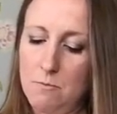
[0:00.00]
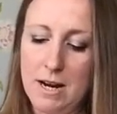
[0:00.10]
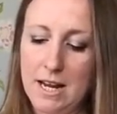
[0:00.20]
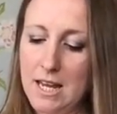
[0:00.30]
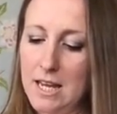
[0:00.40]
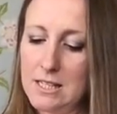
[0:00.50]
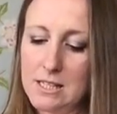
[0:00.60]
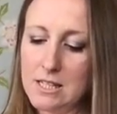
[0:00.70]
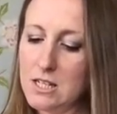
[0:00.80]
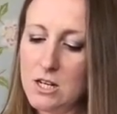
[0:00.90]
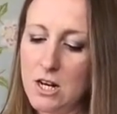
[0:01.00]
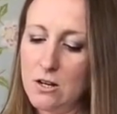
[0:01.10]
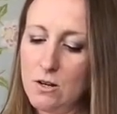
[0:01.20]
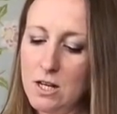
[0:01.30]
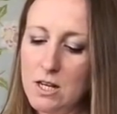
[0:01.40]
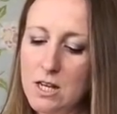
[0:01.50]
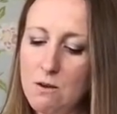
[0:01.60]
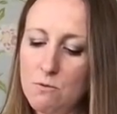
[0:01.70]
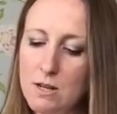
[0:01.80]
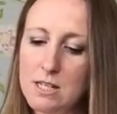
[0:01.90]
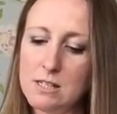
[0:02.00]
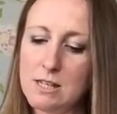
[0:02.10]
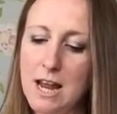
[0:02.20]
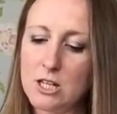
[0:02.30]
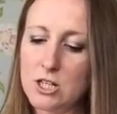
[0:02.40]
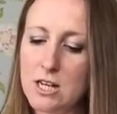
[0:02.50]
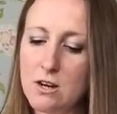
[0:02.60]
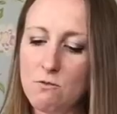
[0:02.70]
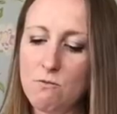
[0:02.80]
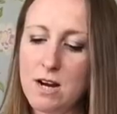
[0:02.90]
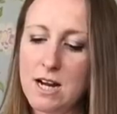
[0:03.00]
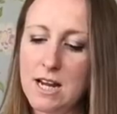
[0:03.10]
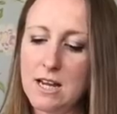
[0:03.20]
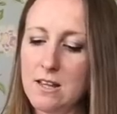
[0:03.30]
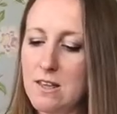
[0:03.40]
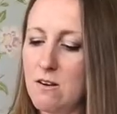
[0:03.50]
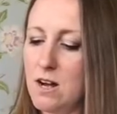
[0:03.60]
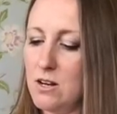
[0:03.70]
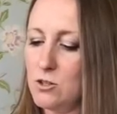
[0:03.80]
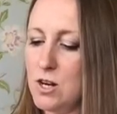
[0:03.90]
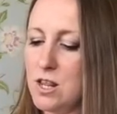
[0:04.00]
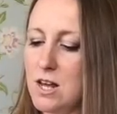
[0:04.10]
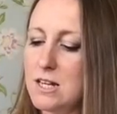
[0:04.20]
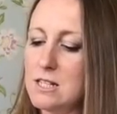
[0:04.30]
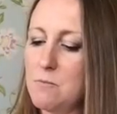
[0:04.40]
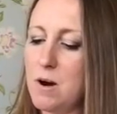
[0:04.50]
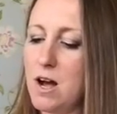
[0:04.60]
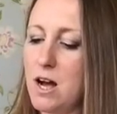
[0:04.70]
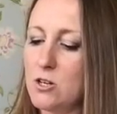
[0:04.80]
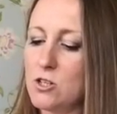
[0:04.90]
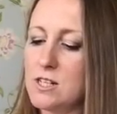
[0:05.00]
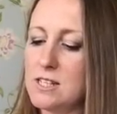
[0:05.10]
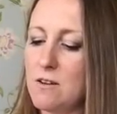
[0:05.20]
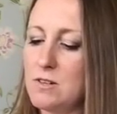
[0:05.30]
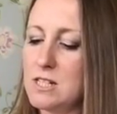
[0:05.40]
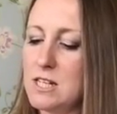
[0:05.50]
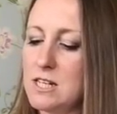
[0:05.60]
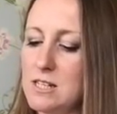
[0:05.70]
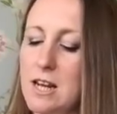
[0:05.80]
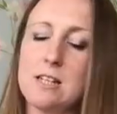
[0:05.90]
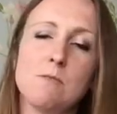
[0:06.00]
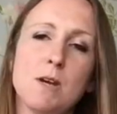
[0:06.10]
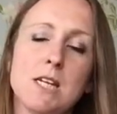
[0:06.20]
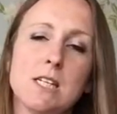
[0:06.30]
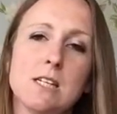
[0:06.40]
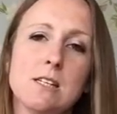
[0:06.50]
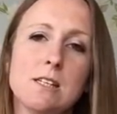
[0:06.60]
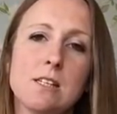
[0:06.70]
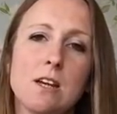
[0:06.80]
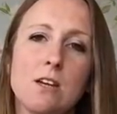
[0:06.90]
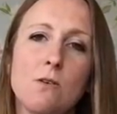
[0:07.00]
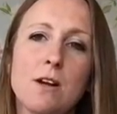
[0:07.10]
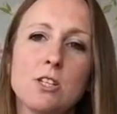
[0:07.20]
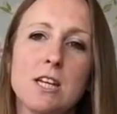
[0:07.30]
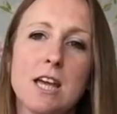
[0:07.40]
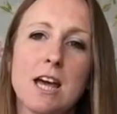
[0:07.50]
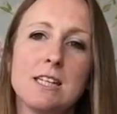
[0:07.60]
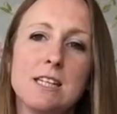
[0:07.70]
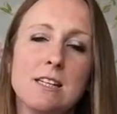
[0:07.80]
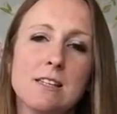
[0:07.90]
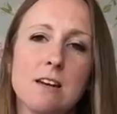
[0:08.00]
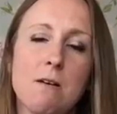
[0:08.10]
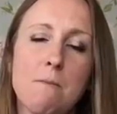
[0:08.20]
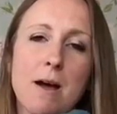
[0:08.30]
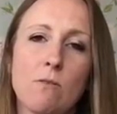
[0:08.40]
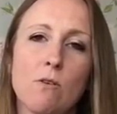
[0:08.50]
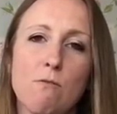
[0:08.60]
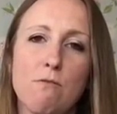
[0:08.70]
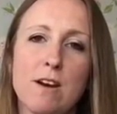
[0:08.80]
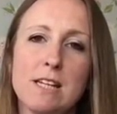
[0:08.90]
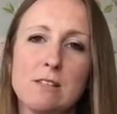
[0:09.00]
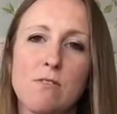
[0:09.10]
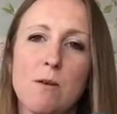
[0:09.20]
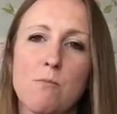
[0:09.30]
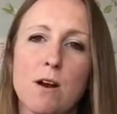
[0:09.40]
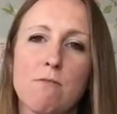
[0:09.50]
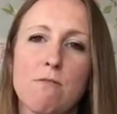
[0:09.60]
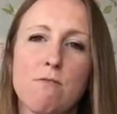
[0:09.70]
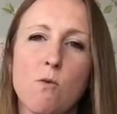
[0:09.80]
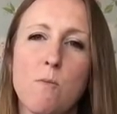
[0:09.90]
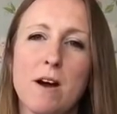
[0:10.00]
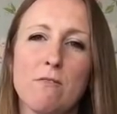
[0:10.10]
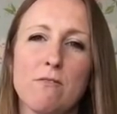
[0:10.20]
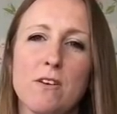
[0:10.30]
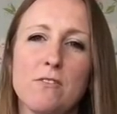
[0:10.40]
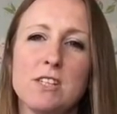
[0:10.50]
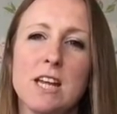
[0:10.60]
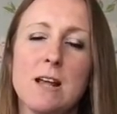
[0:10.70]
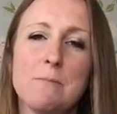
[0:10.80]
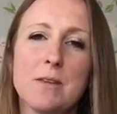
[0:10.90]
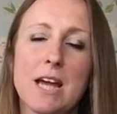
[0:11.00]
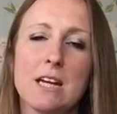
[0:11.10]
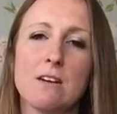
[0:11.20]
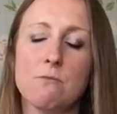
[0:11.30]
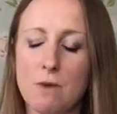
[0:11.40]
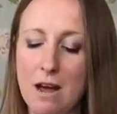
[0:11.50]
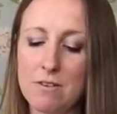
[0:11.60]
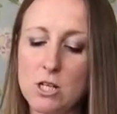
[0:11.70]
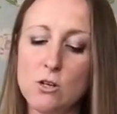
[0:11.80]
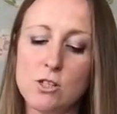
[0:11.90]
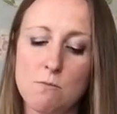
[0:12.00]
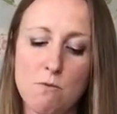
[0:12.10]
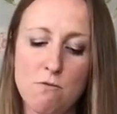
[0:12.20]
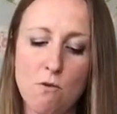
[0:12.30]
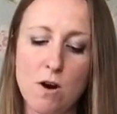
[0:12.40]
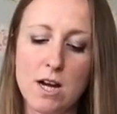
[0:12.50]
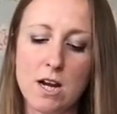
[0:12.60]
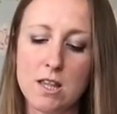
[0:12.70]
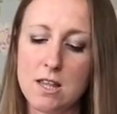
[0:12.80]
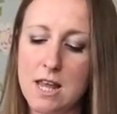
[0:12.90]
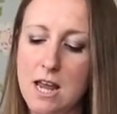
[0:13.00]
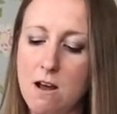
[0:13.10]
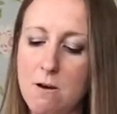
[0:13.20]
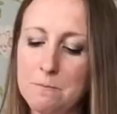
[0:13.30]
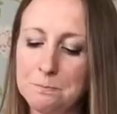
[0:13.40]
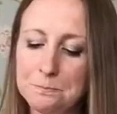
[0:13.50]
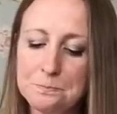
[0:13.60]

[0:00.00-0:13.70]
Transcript: blankets you know it, it's actually really they're 130 by 170 centimeters so you actually get a decent amount of fleece fabric for £4.50 and I, am having used them before I know that they are um,